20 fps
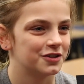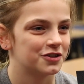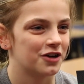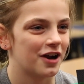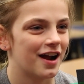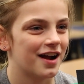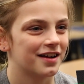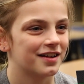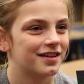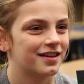
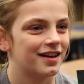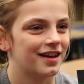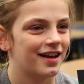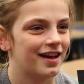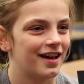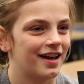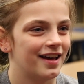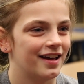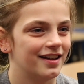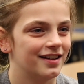track
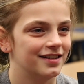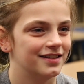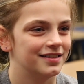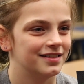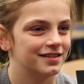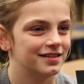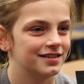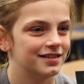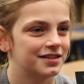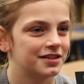
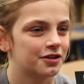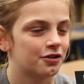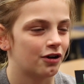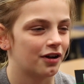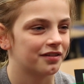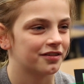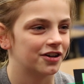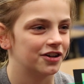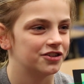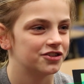and
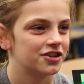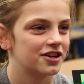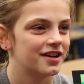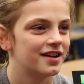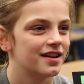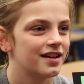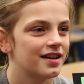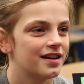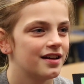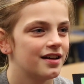cross
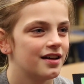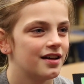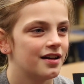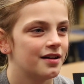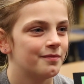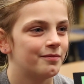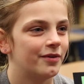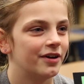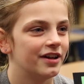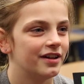country,
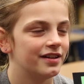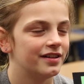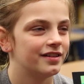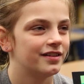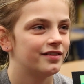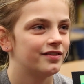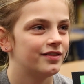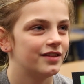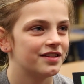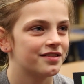but
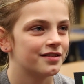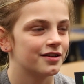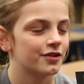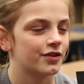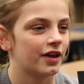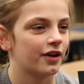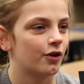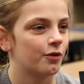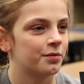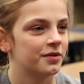this year
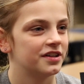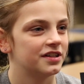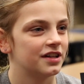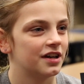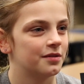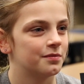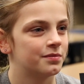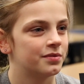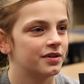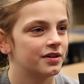they opened
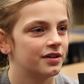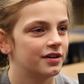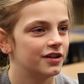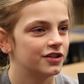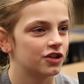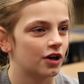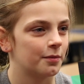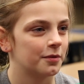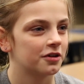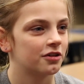up a
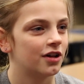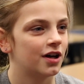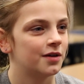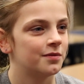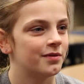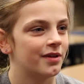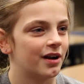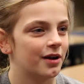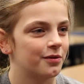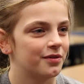drama
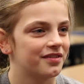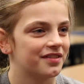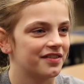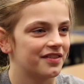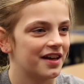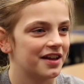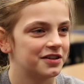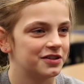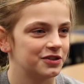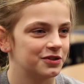club and I was in
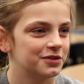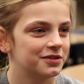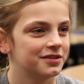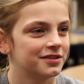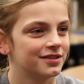that too.